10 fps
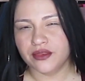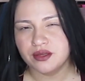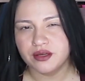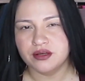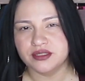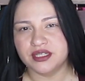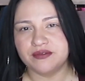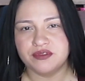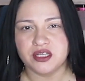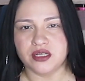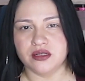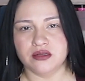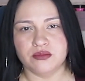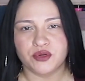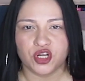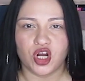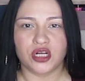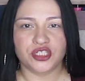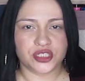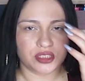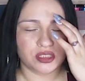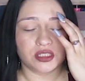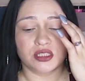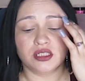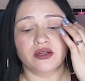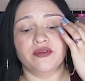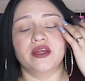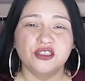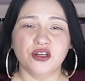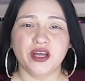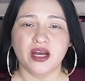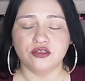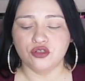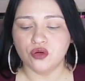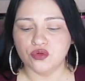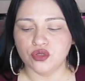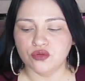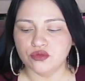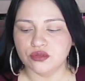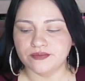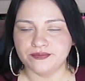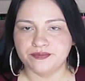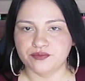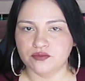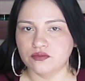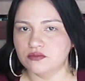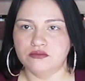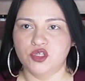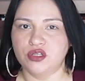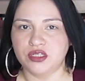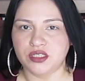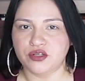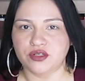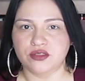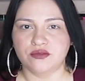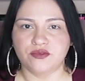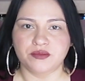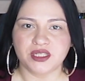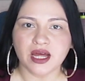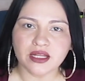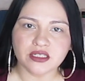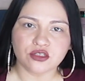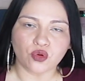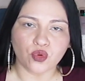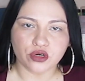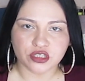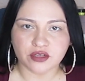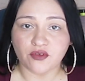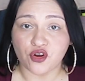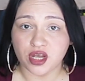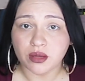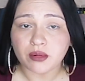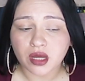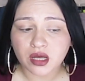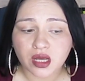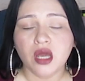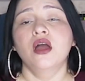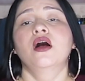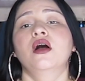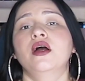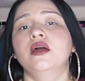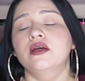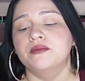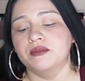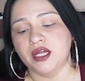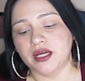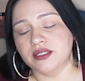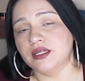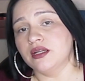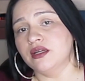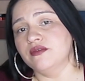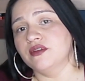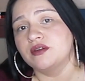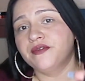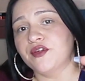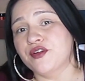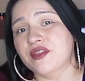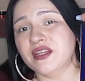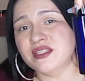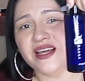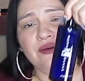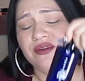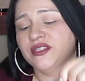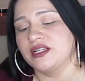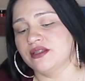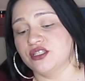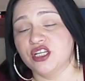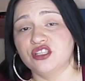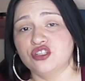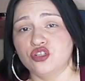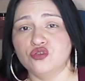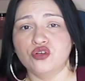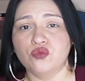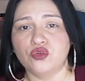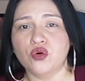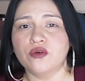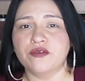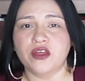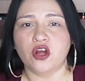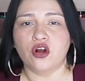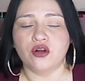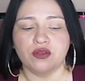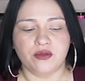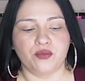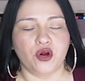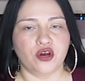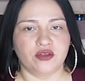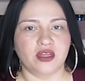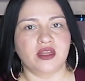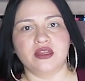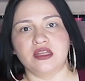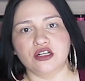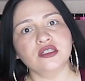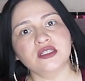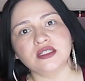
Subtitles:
the safety precautions and stuff. So yeah, don't use Beauty Secrets from Sally's. Don't order stuff on eBay. Like I said, even if they're this, I wouldn't take the chance. You don't know if they are the product that they're